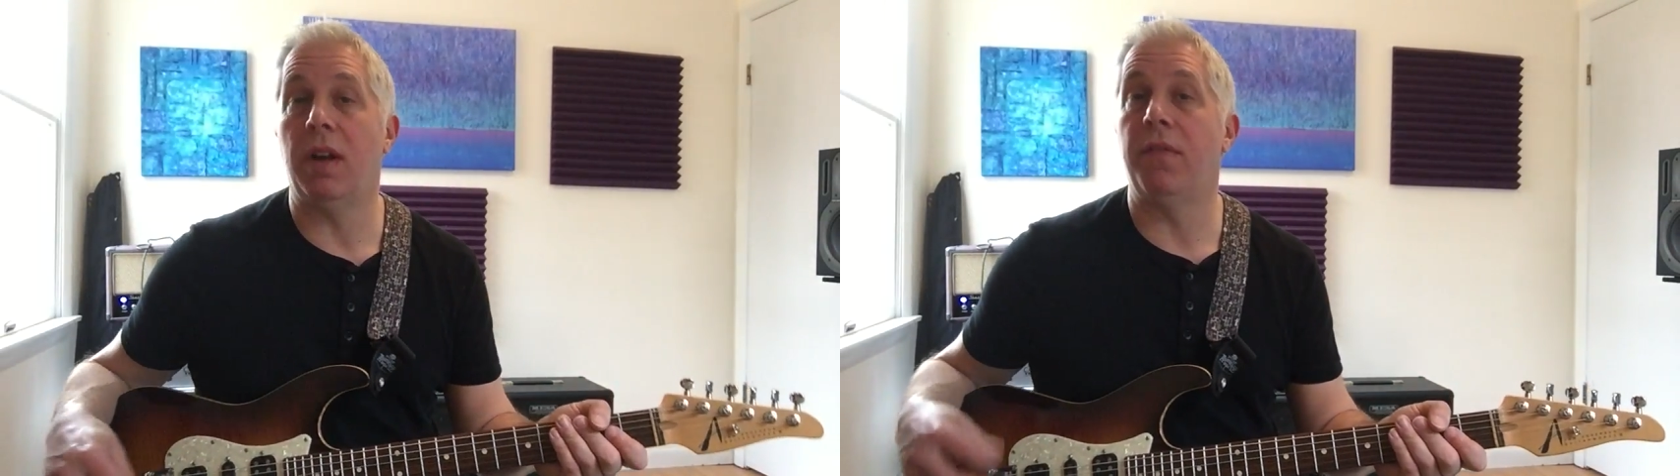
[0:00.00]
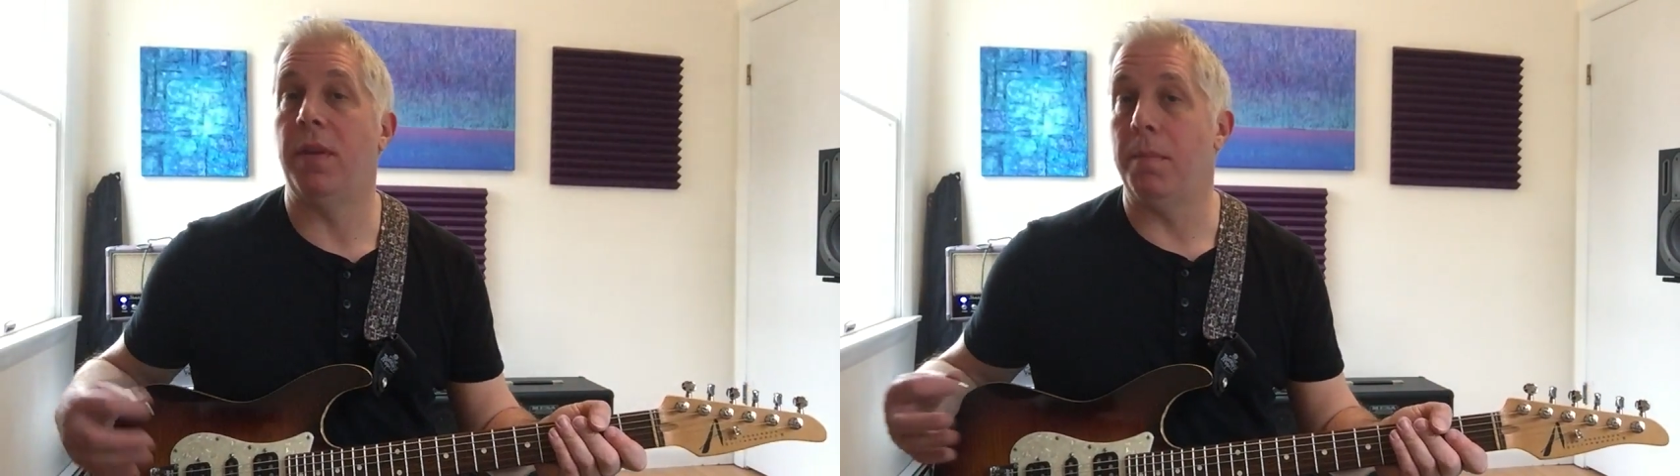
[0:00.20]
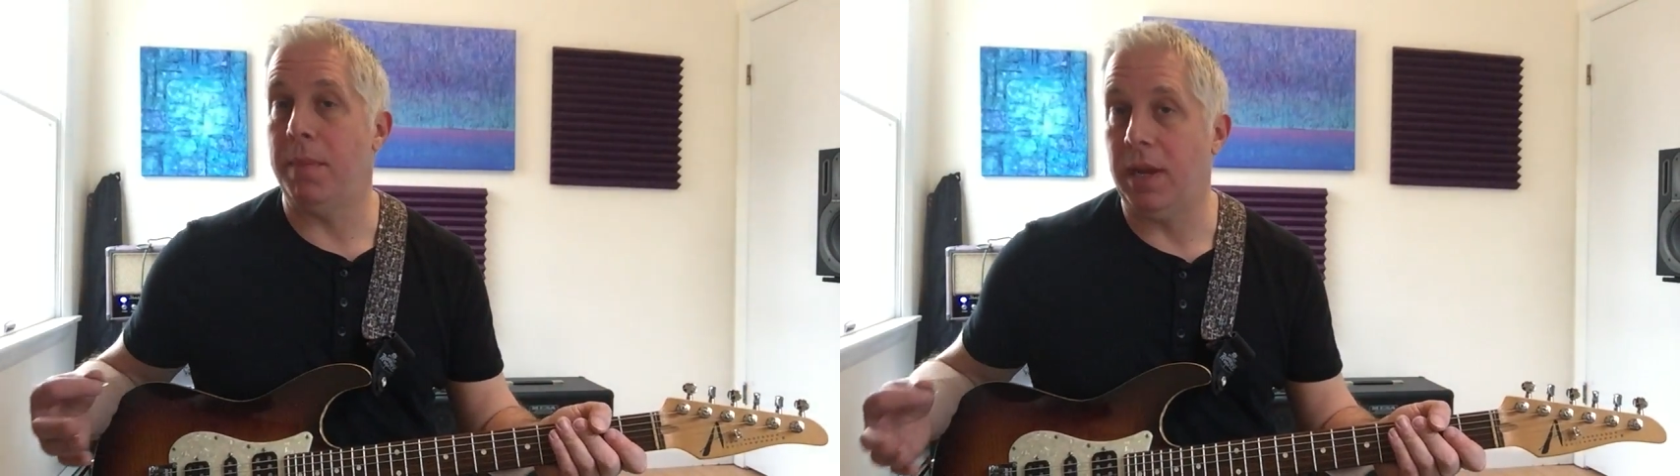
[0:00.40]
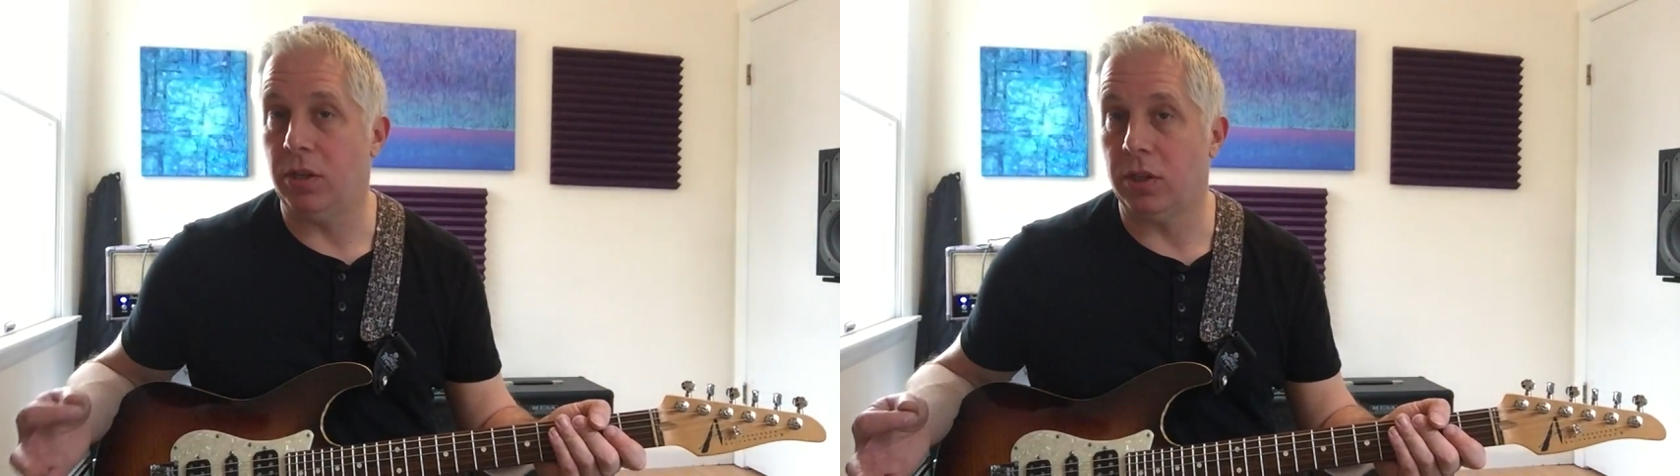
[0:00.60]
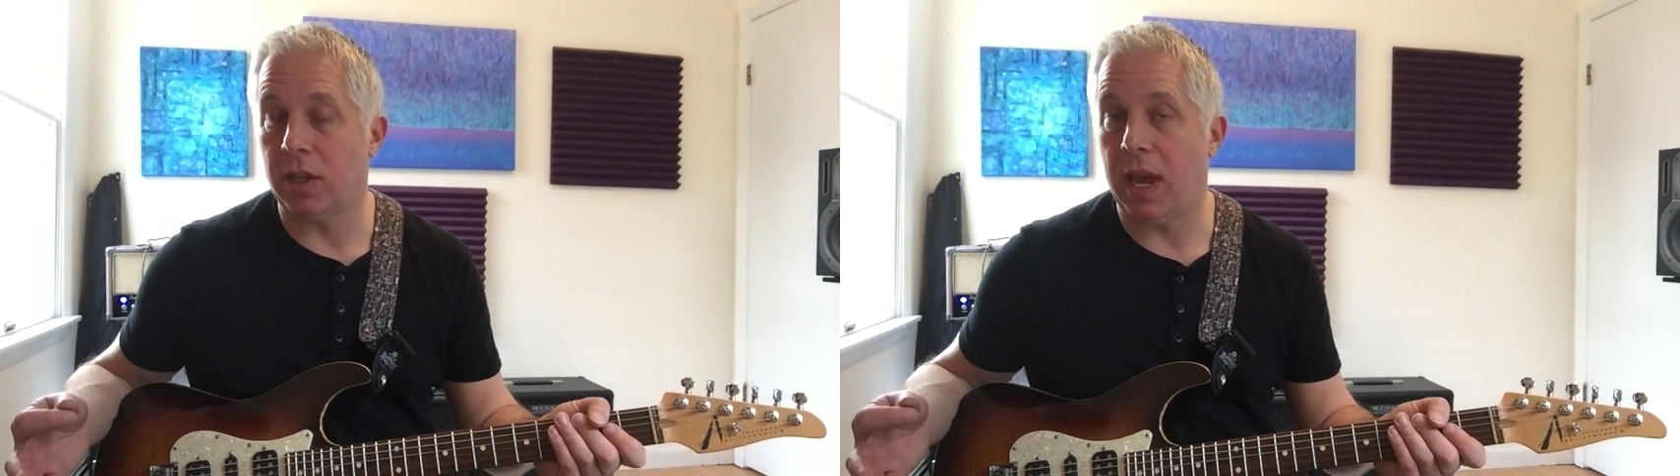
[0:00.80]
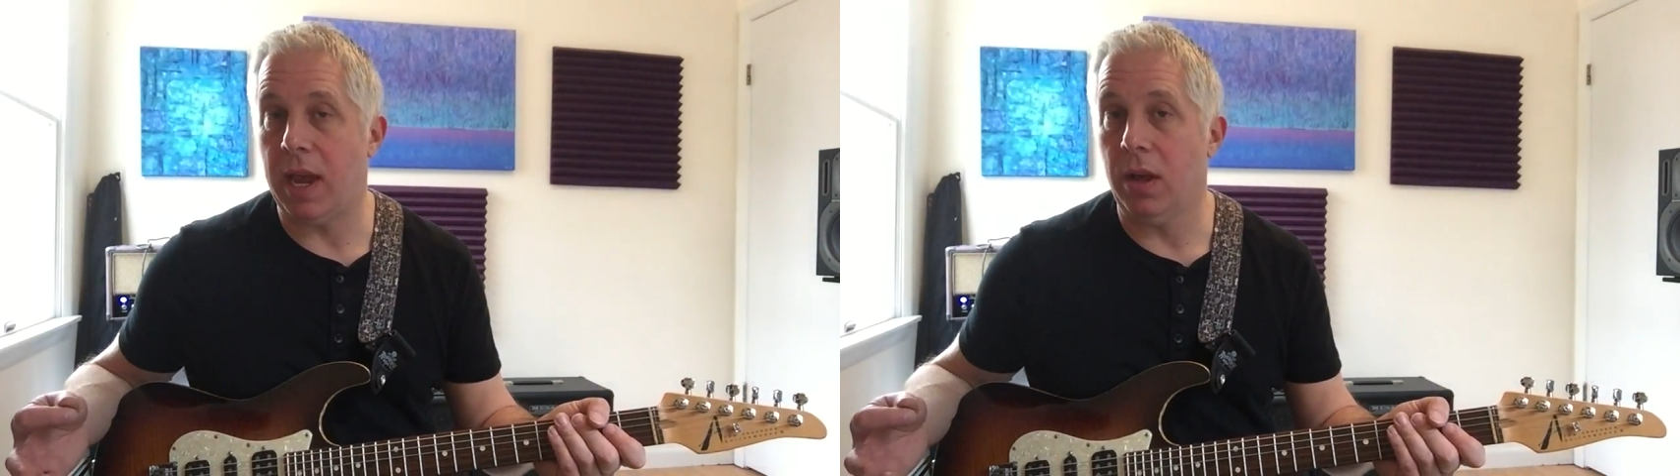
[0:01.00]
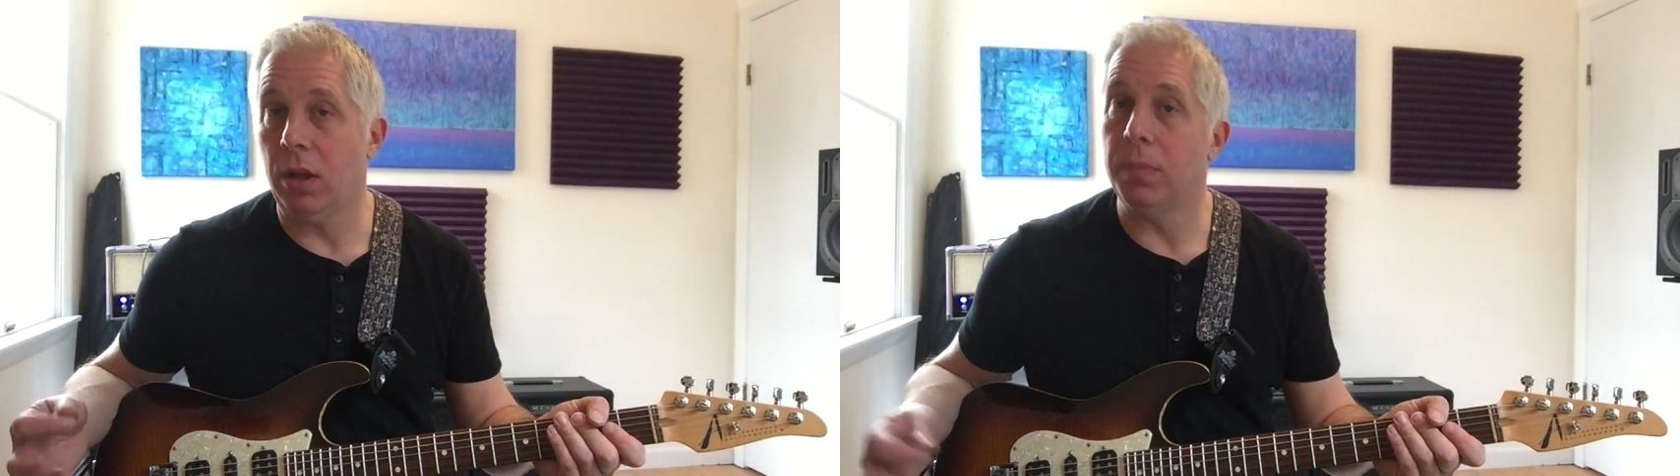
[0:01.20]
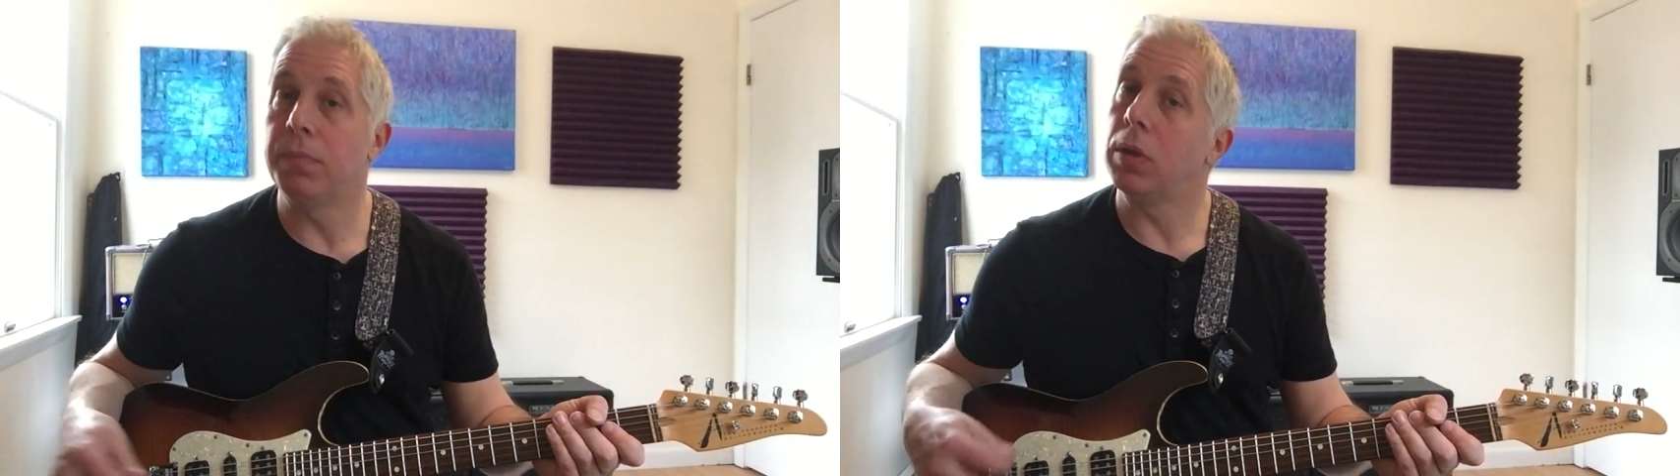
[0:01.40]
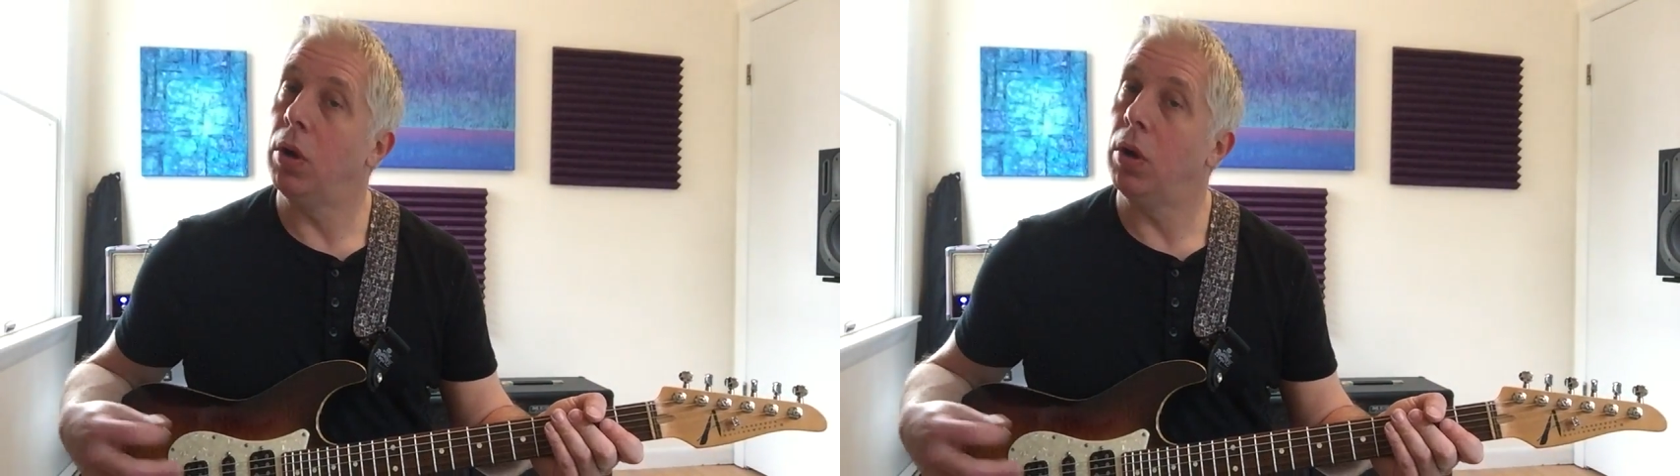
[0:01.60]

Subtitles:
of the major scale,